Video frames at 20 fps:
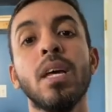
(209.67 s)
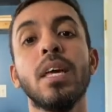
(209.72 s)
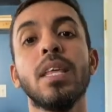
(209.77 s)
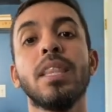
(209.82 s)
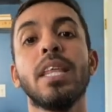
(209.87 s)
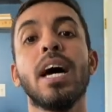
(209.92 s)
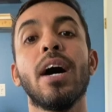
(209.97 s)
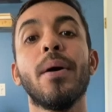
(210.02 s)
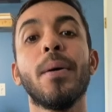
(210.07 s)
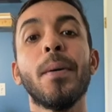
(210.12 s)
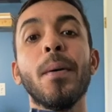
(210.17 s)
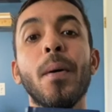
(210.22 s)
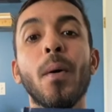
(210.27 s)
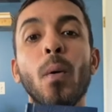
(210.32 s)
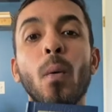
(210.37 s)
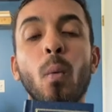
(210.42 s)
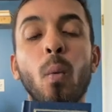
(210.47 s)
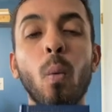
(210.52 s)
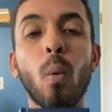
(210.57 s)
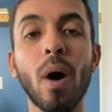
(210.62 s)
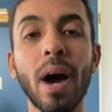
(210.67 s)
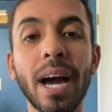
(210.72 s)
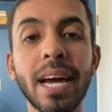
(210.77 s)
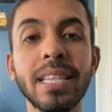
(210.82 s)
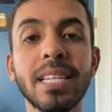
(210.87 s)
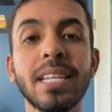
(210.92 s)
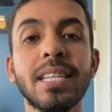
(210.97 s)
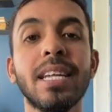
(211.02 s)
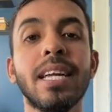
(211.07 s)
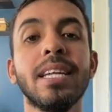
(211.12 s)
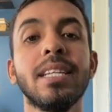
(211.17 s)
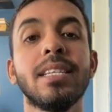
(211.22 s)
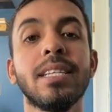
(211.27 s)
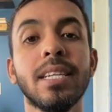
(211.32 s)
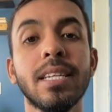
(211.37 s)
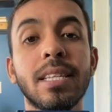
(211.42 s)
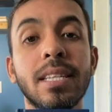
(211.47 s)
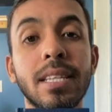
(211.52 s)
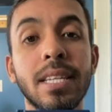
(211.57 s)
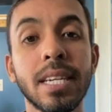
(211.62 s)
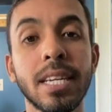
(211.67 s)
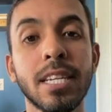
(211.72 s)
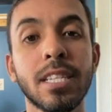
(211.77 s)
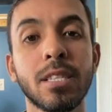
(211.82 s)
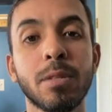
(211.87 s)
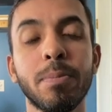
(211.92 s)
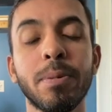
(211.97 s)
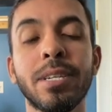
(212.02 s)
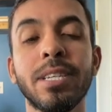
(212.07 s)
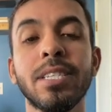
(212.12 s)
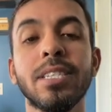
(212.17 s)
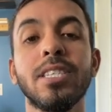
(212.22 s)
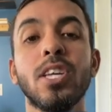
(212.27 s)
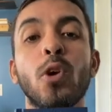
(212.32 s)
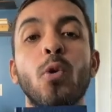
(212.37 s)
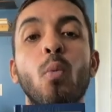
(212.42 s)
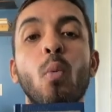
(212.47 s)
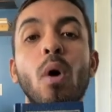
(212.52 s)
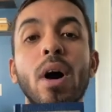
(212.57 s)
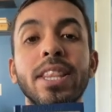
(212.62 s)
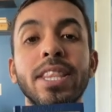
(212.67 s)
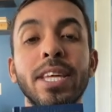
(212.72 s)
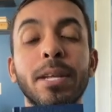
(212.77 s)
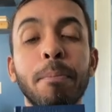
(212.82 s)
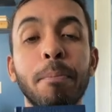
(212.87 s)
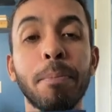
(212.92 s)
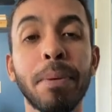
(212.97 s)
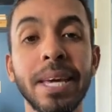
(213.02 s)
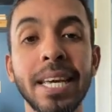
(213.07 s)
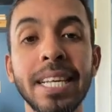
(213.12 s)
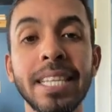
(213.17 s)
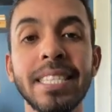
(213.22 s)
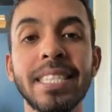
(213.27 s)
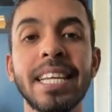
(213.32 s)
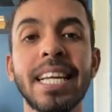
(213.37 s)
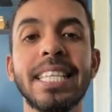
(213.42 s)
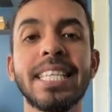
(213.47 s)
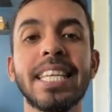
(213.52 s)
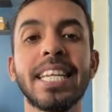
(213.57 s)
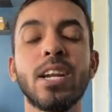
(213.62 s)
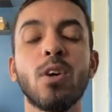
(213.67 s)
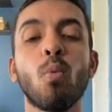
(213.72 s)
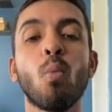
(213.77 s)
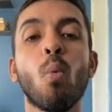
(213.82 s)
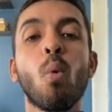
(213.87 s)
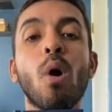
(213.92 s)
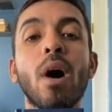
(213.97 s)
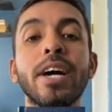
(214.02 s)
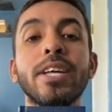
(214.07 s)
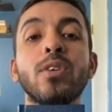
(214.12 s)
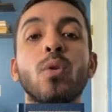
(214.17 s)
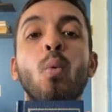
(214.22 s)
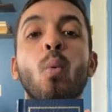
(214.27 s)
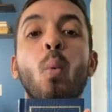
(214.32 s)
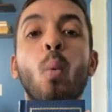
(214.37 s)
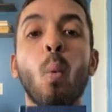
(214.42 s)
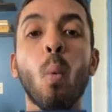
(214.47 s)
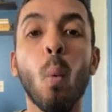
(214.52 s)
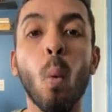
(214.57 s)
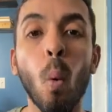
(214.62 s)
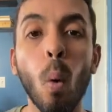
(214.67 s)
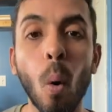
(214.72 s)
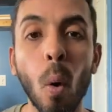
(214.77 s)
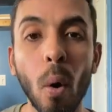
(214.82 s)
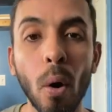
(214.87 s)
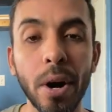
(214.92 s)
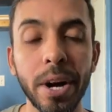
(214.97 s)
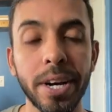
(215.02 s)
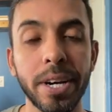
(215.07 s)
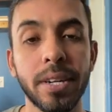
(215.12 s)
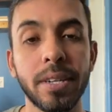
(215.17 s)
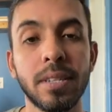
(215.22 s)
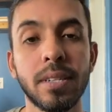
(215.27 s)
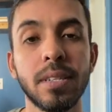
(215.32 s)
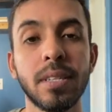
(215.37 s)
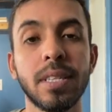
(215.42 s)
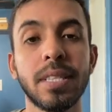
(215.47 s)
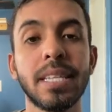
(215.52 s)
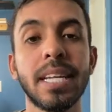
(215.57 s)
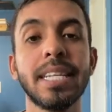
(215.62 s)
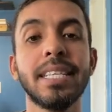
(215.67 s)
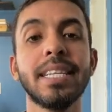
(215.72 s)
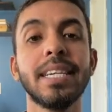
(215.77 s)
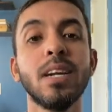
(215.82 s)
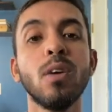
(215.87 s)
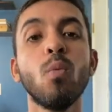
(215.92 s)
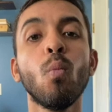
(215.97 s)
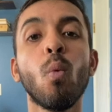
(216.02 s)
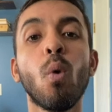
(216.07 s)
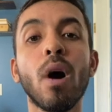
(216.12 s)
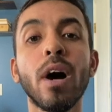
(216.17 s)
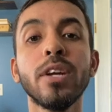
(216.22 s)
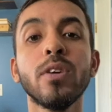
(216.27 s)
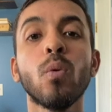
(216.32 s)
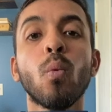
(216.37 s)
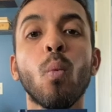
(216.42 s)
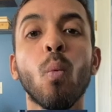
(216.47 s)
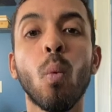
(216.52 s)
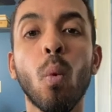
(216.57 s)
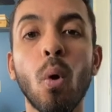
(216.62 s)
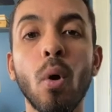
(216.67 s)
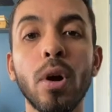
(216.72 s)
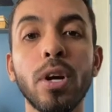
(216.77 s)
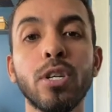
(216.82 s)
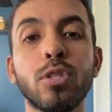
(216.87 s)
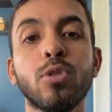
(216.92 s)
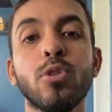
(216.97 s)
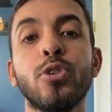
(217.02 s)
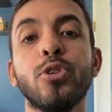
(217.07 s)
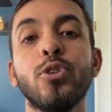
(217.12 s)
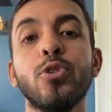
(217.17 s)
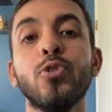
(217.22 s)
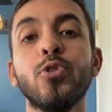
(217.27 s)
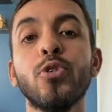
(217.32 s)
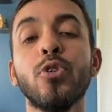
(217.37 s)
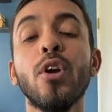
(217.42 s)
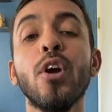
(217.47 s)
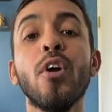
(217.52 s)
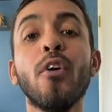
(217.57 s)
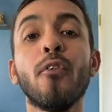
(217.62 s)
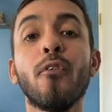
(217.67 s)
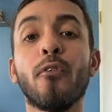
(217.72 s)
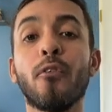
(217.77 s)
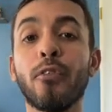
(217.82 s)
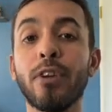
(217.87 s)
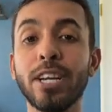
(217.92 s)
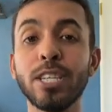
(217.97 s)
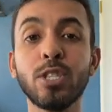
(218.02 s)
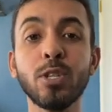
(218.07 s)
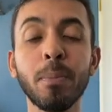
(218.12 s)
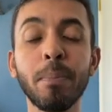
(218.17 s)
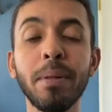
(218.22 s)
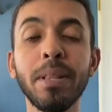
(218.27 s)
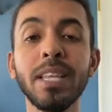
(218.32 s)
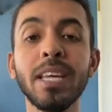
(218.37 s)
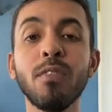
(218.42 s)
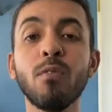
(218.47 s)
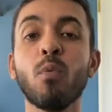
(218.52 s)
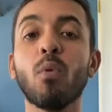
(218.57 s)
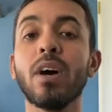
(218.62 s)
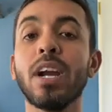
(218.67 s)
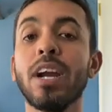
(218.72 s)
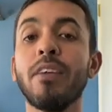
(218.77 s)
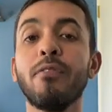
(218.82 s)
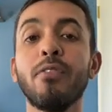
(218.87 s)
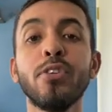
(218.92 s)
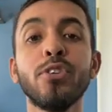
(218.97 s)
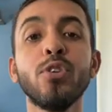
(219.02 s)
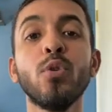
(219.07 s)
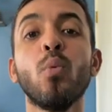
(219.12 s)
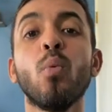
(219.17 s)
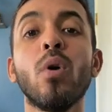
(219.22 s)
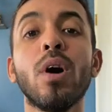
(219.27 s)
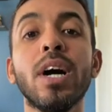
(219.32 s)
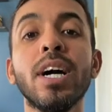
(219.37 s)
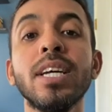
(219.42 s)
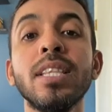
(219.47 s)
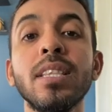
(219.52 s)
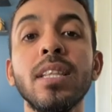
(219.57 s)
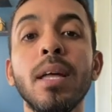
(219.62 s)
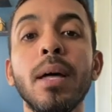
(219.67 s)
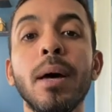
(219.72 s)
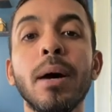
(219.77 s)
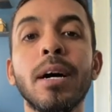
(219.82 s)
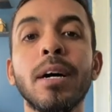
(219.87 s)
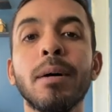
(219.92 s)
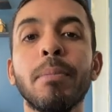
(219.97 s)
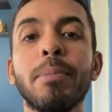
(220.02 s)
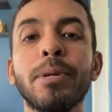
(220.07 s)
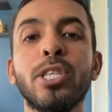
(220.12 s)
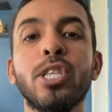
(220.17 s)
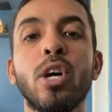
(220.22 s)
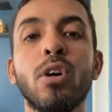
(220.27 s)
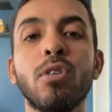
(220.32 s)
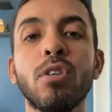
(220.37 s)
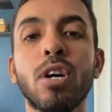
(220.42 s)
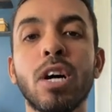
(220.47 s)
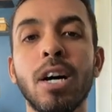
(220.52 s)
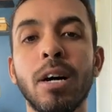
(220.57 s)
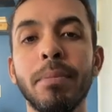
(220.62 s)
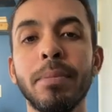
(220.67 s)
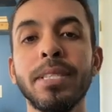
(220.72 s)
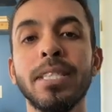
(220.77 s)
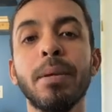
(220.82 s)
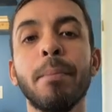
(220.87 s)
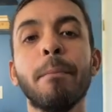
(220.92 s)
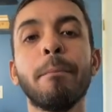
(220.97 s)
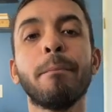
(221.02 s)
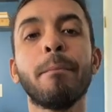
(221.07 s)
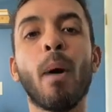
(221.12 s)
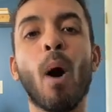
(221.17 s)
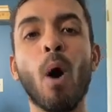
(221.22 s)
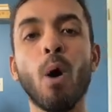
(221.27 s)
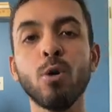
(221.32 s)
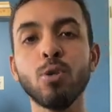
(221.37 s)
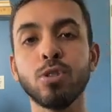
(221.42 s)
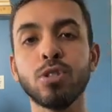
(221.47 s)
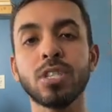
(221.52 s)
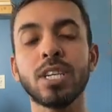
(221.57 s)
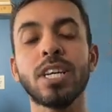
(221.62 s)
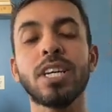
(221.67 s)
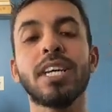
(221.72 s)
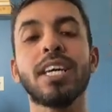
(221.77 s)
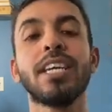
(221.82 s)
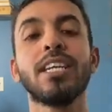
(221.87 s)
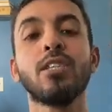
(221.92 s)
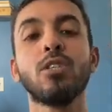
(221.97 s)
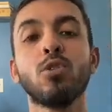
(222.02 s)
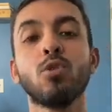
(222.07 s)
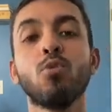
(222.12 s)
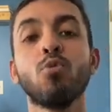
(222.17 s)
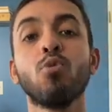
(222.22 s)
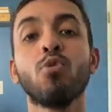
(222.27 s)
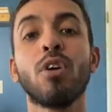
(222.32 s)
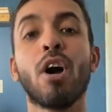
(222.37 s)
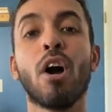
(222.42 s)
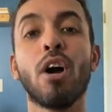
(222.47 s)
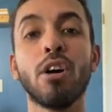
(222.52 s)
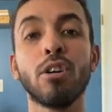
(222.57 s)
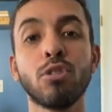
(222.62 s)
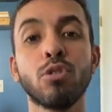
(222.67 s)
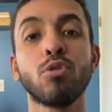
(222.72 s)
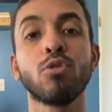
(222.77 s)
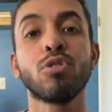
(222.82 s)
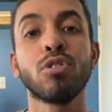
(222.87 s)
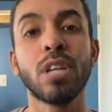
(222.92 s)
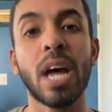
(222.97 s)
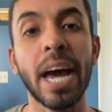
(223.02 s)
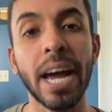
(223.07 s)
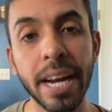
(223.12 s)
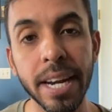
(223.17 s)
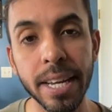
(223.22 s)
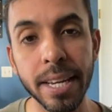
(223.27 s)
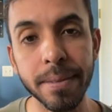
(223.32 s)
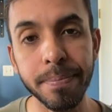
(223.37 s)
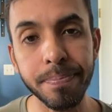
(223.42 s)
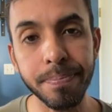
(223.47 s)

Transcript: Now, why did they did this? Because they wanted peace. They didn't want war. They didn't want war. So you're free to believe whatever you want, but don't come and impose it into our society.